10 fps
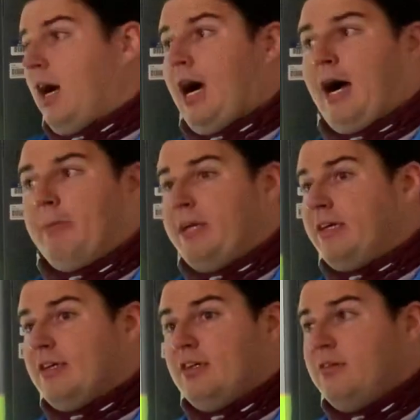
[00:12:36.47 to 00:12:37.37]
I'm
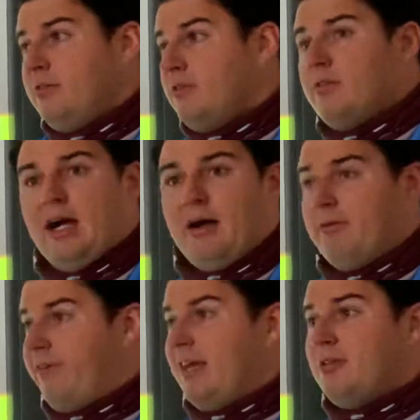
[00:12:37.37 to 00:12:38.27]
here. I'm
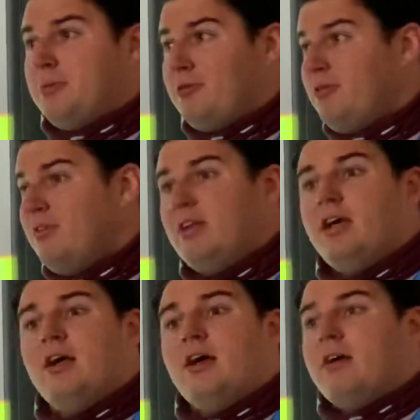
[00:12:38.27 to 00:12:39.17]
available.
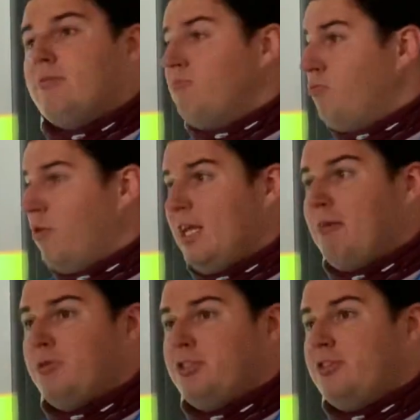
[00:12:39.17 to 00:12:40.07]
What I
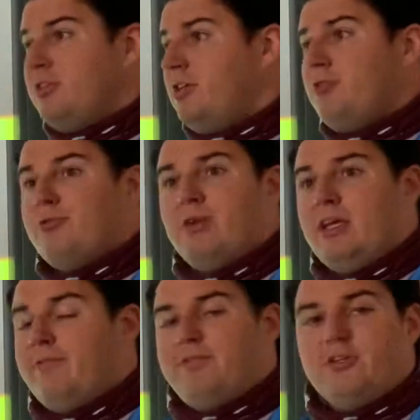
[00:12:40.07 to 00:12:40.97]
want you to do,
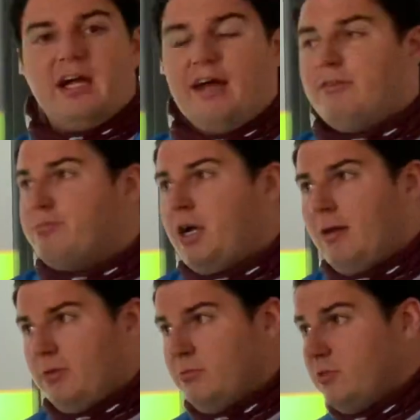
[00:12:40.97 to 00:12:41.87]
if you're having
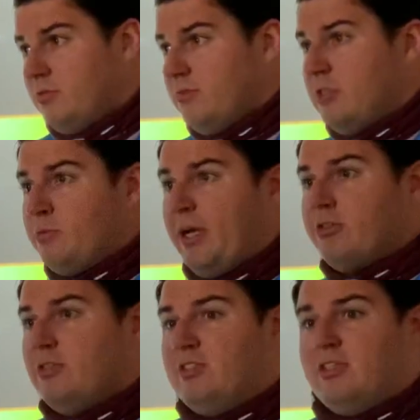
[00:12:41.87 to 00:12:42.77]
problems,
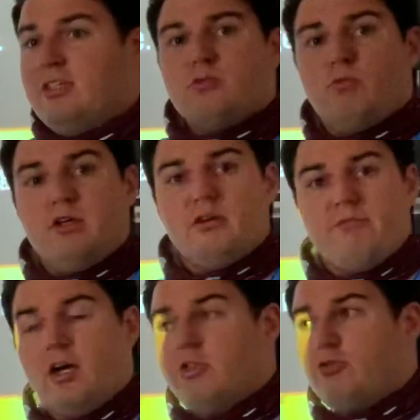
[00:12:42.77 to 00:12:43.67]
especially since we're
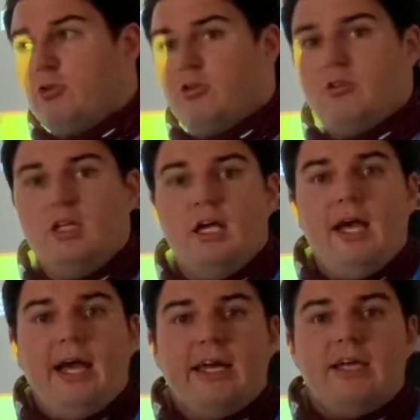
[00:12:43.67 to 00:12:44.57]
virtual
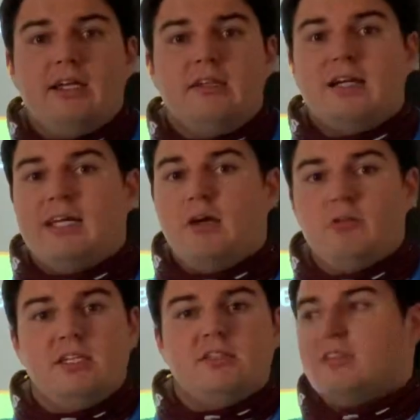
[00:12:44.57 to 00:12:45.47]
and I don't
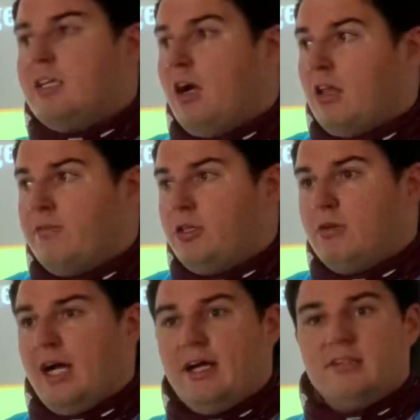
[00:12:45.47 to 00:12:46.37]
get to see all of you
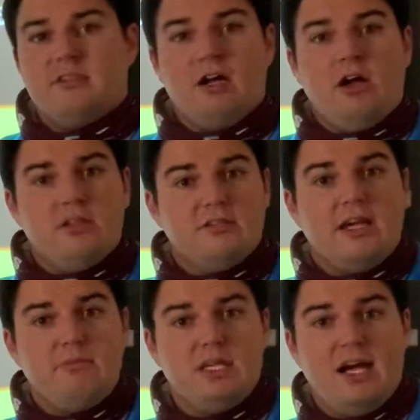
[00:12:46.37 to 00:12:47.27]
guys all at the same time.